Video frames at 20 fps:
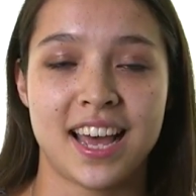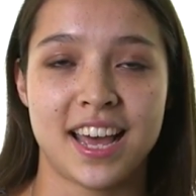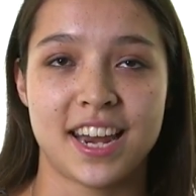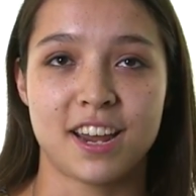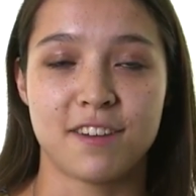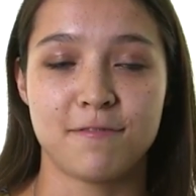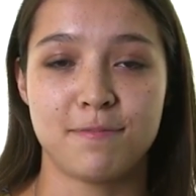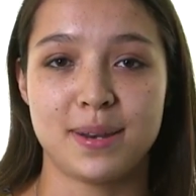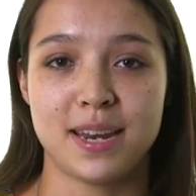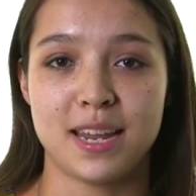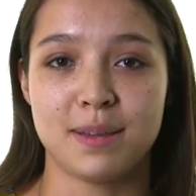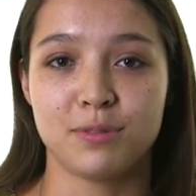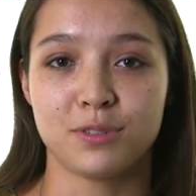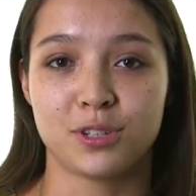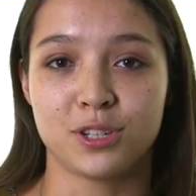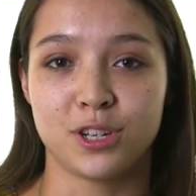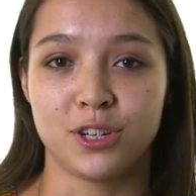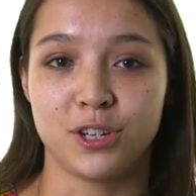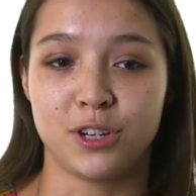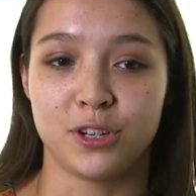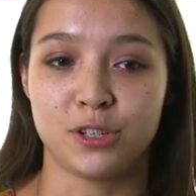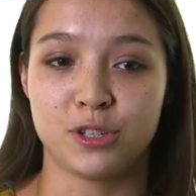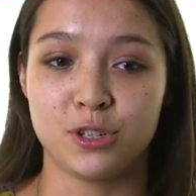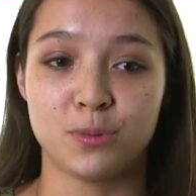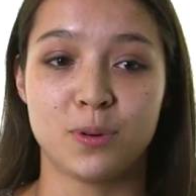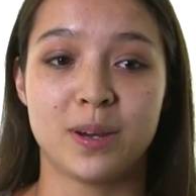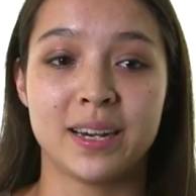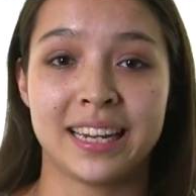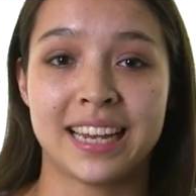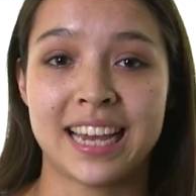And I've been able to
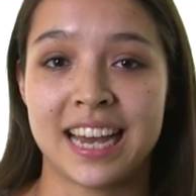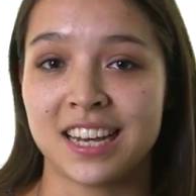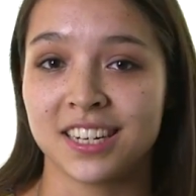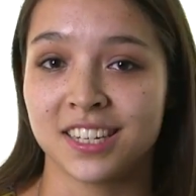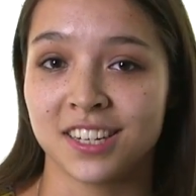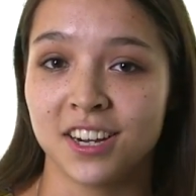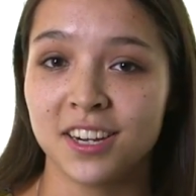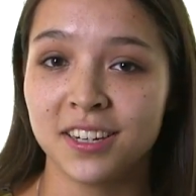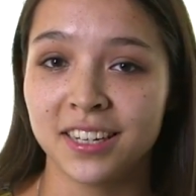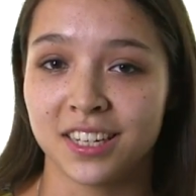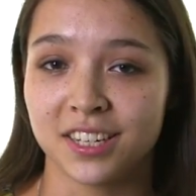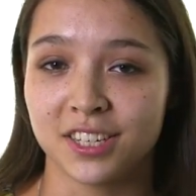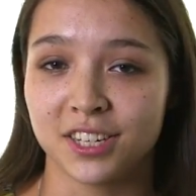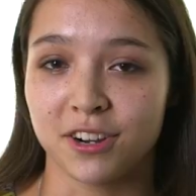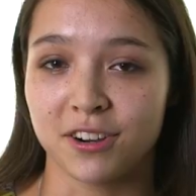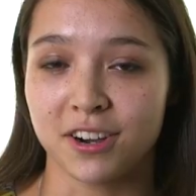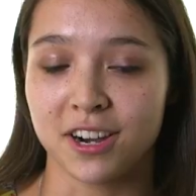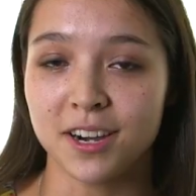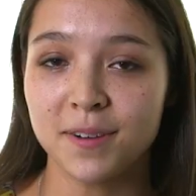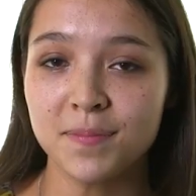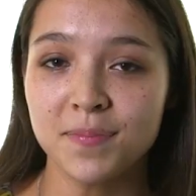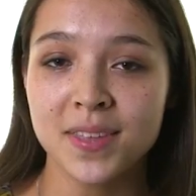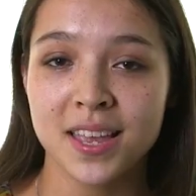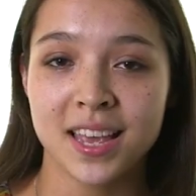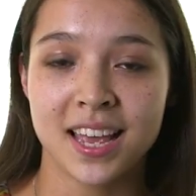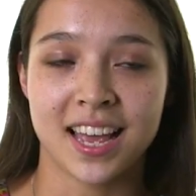do one in Qatar, in Doha.